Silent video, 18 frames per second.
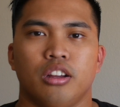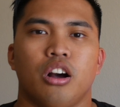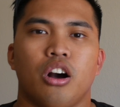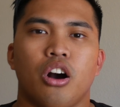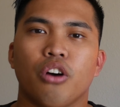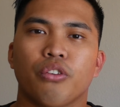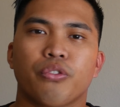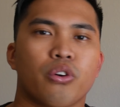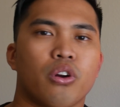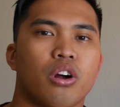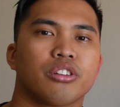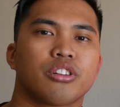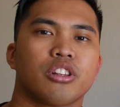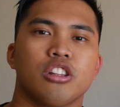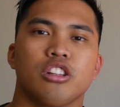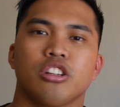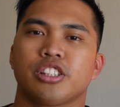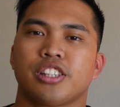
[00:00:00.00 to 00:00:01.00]
Overall, the
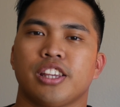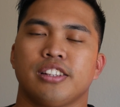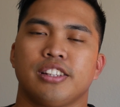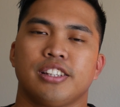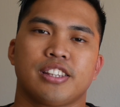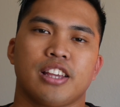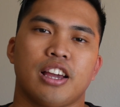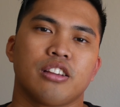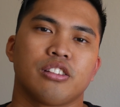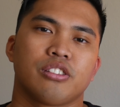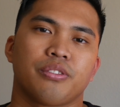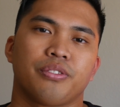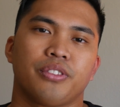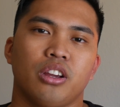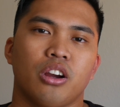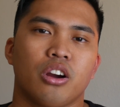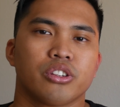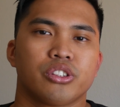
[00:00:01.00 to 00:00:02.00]
looks and designs of
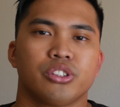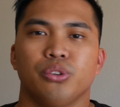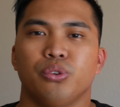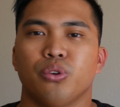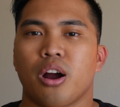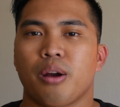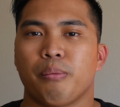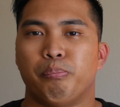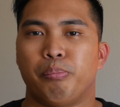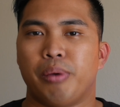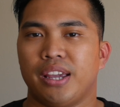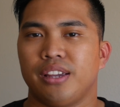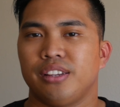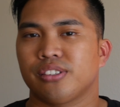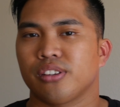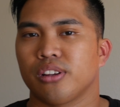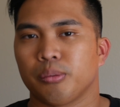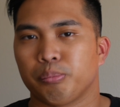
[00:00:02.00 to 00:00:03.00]
the R2 are
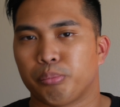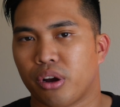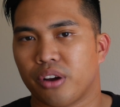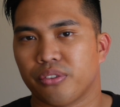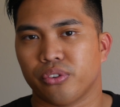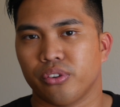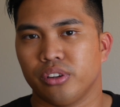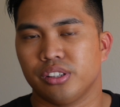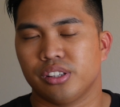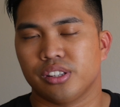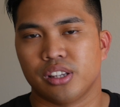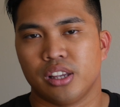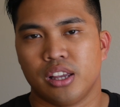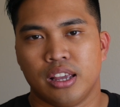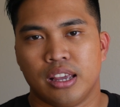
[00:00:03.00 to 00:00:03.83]
based on preference,